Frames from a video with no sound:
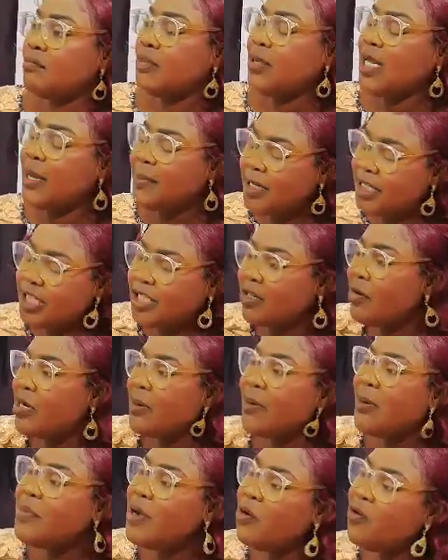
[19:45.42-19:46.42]
Na me cha on e
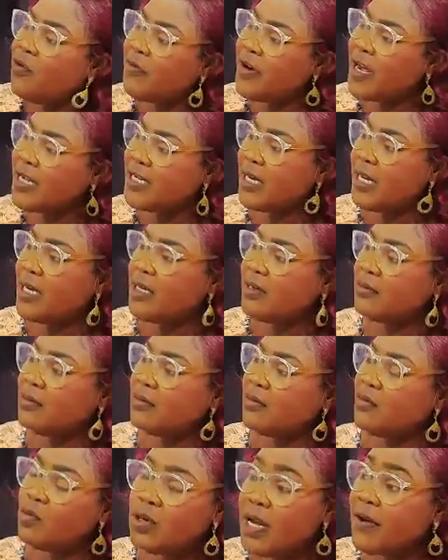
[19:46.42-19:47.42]
ma be un fan ye.
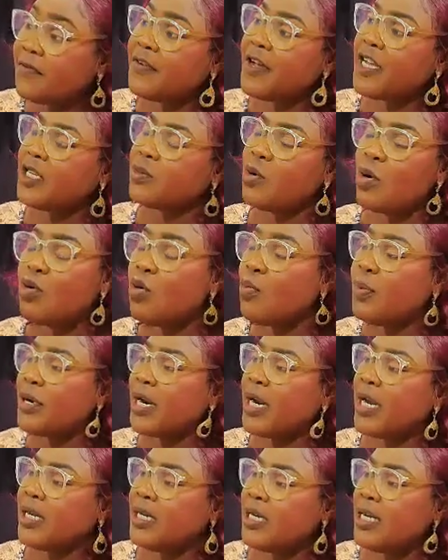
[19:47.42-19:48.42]
We your firstborn we
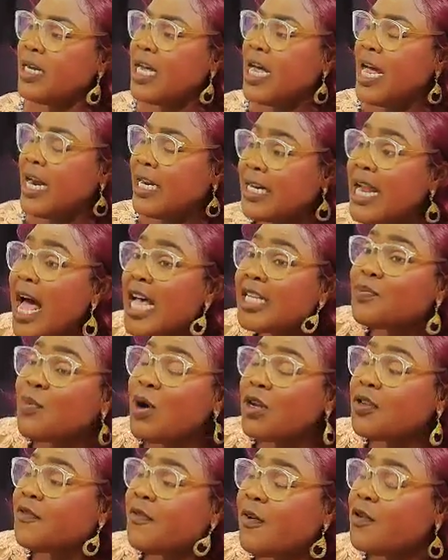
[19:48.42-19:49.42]
bre. Last
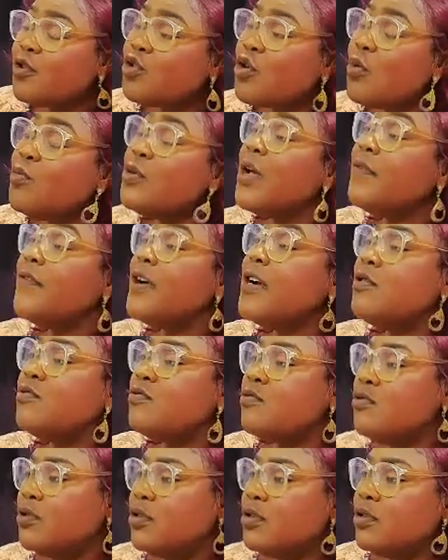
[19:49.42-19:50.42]
born for us, we are very
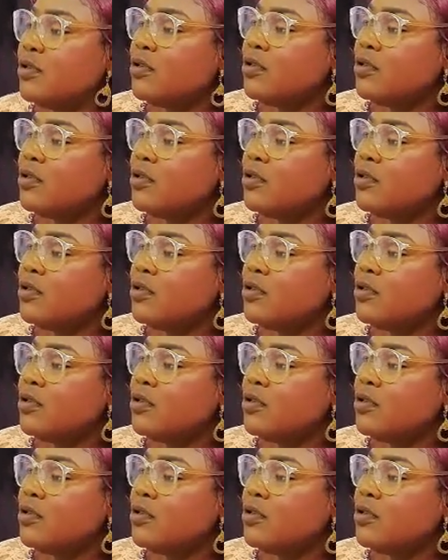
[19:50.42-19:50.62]
good.